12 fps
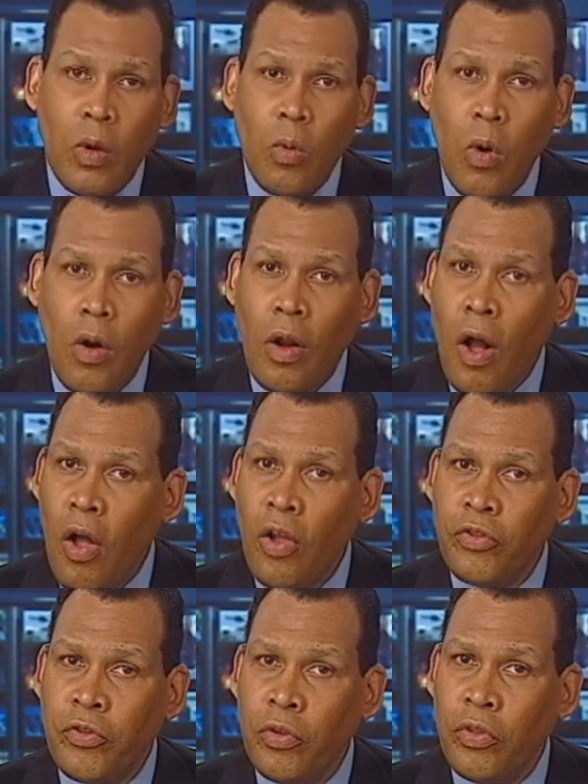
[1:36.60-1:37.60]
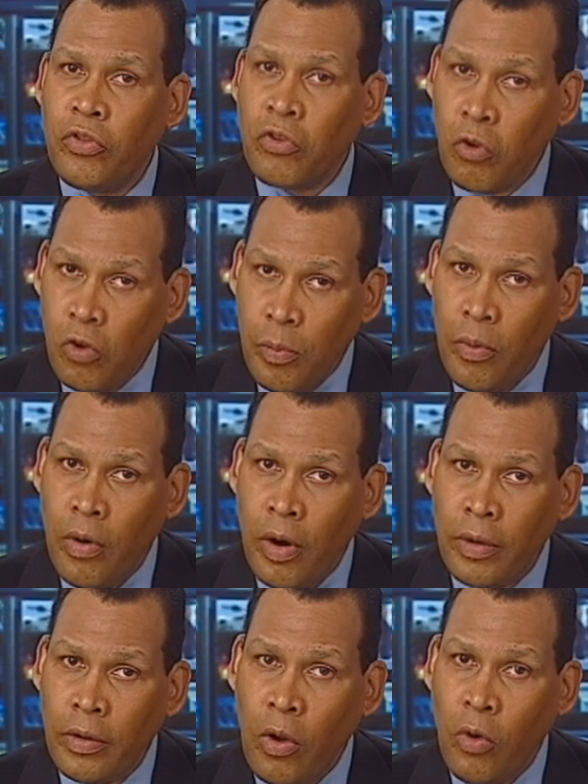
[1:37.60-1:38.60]
Well, calls to the school
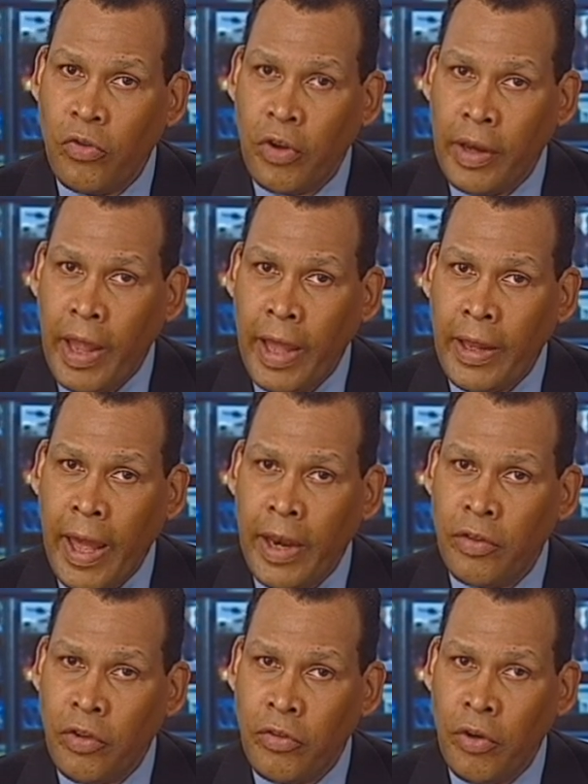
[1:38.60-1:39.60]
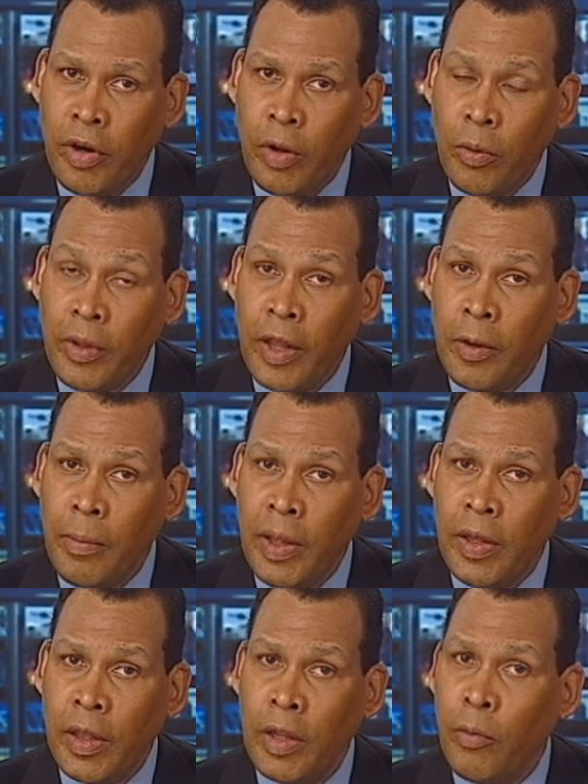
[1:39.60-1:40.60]
board, Coach Kinnan, and his attorney were not
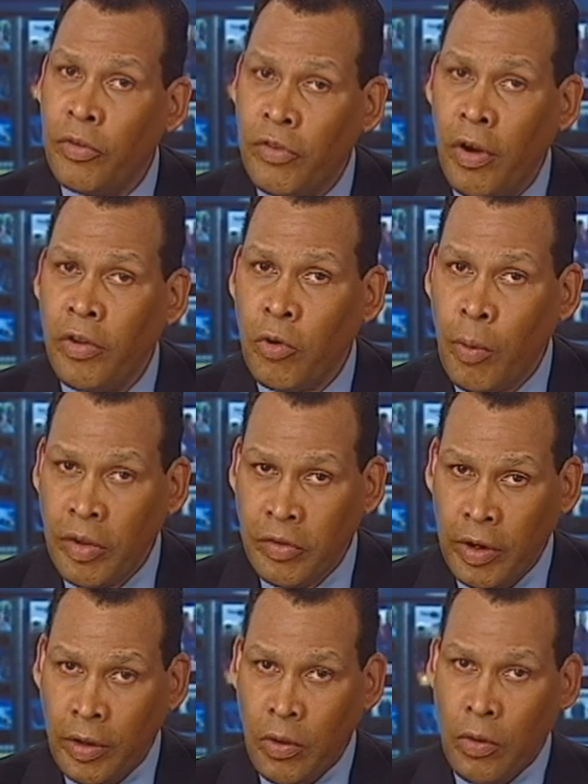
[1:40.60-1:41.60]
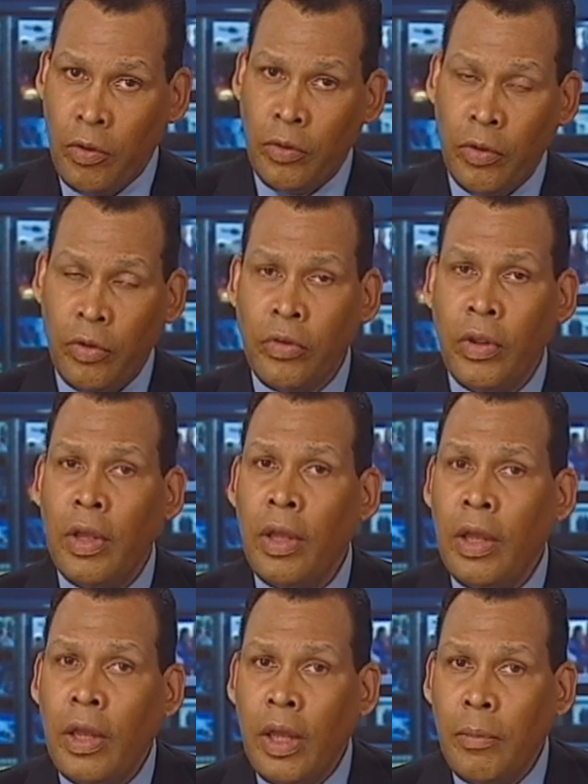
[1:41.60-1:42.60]
immediately returned to SNN Local News.
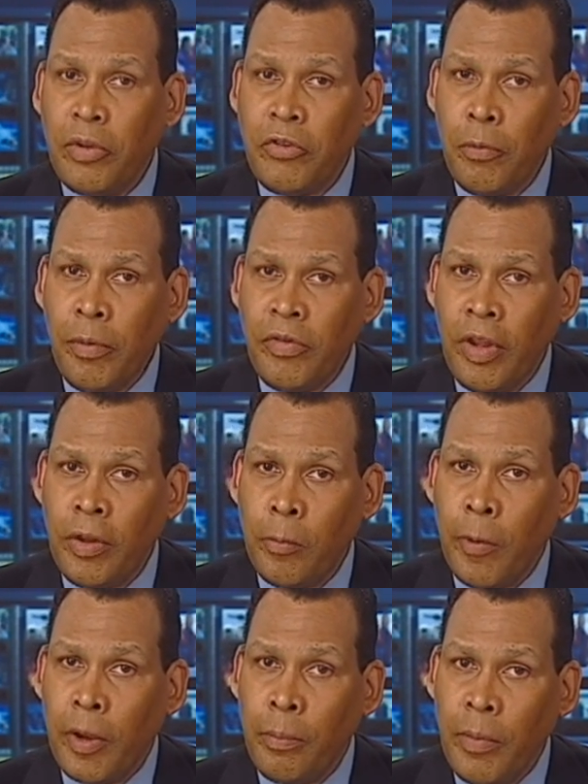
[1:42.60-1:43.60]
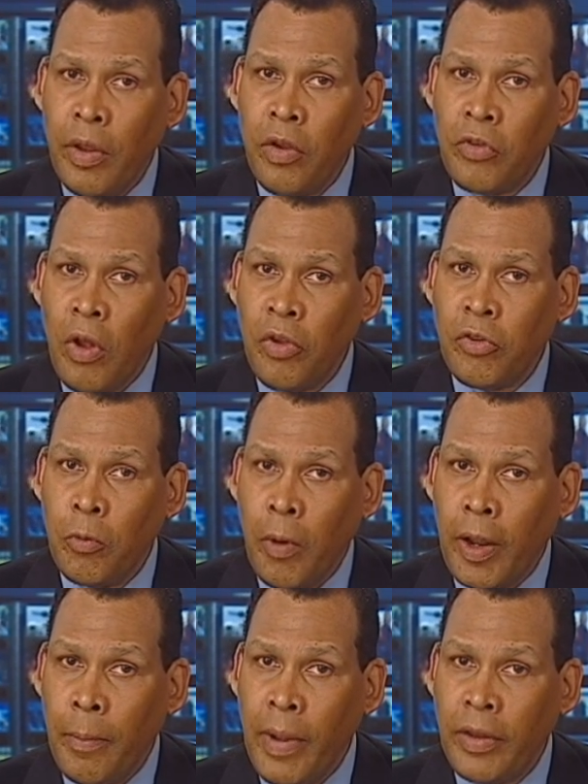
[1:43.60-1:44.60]
But Superintendent Rick Mills also
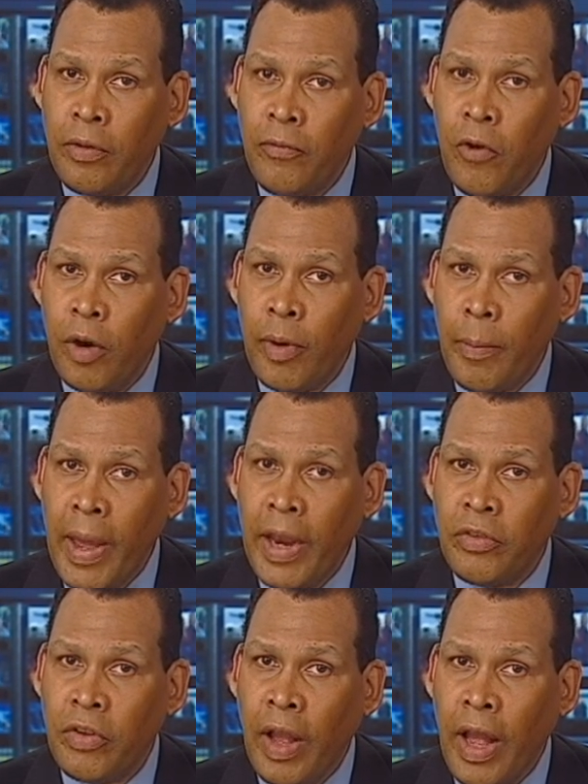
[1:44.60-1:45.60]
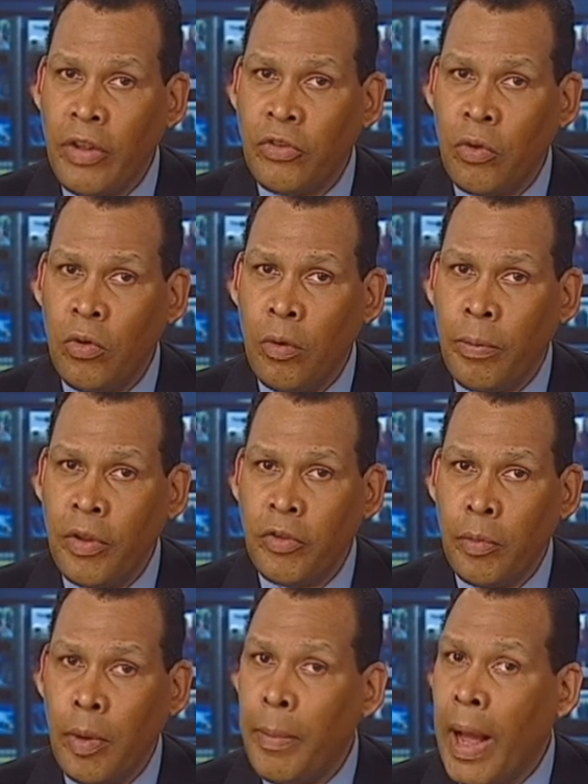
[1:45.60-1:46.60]
recommended former Manatee High School
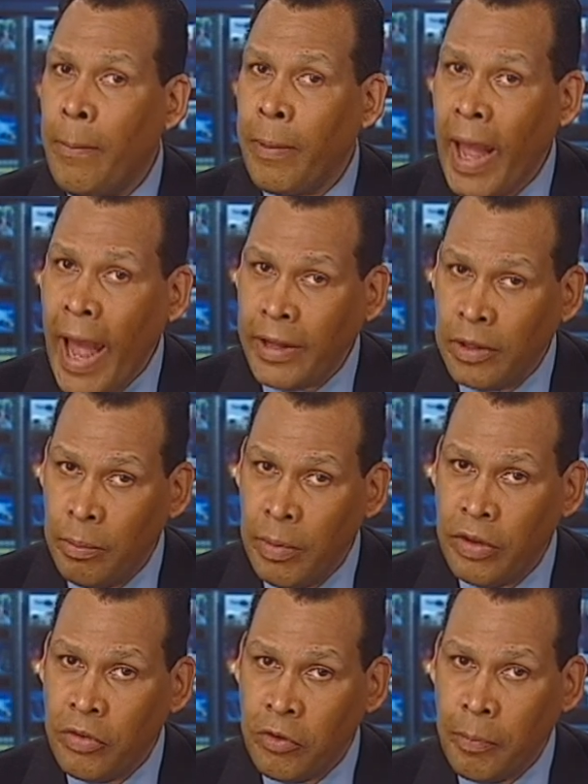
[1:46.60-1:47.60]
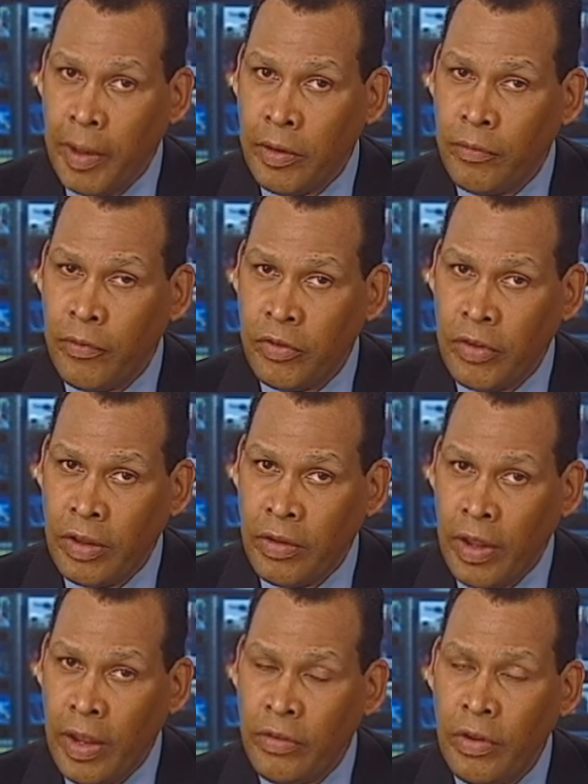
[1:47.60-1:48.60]
Principal Bob Gagnon be suspended for 10
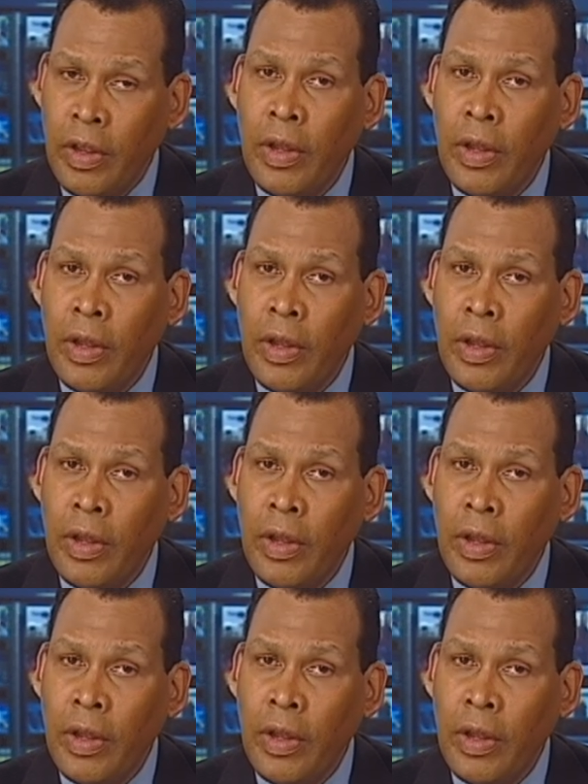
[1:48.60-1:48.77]
days